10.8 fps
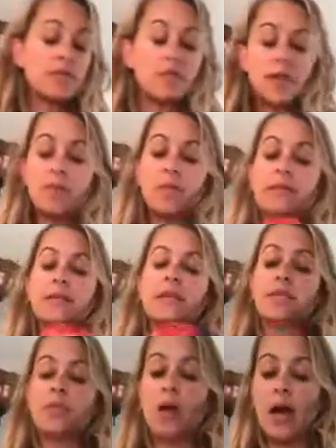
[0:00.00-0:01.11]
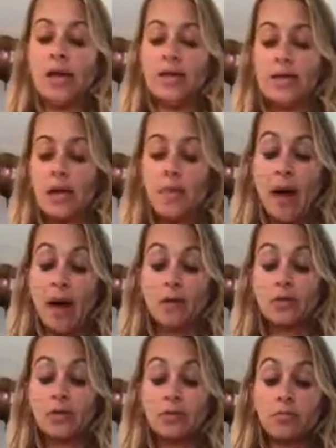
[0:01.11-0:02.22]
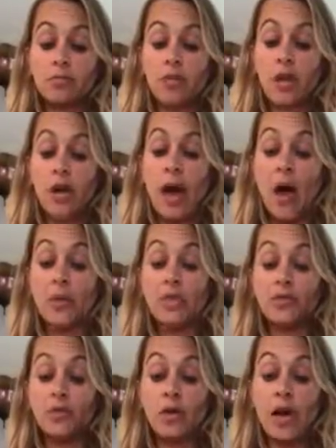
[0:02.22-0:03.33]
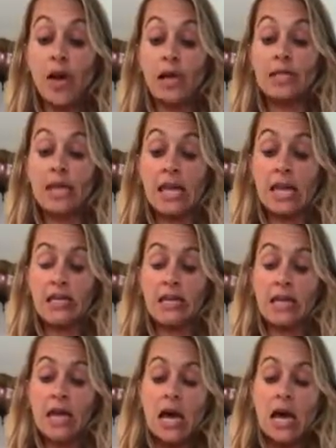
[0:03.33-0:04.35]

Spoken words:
was very pleasantly surprised about, how much food I got to eat.